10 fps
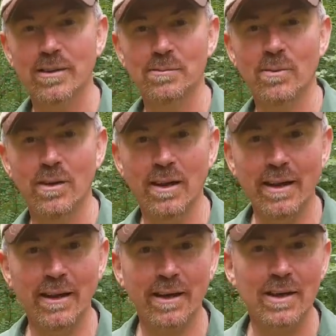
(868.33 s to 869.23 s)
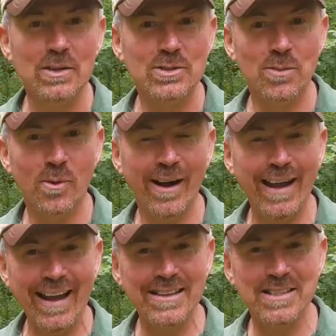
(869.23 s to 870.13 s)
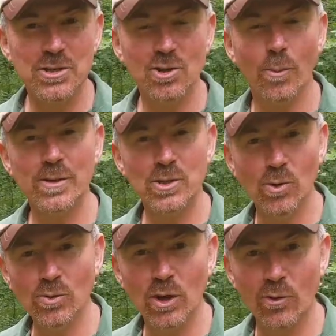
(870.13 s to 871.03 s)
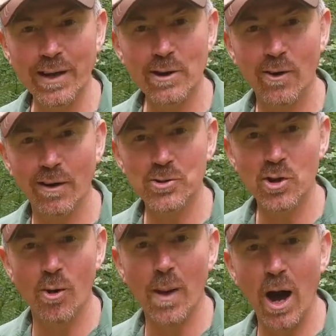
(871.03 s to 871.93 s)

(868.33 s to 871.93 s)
my link to my Etsy shop. It's called The Greencraft Shop.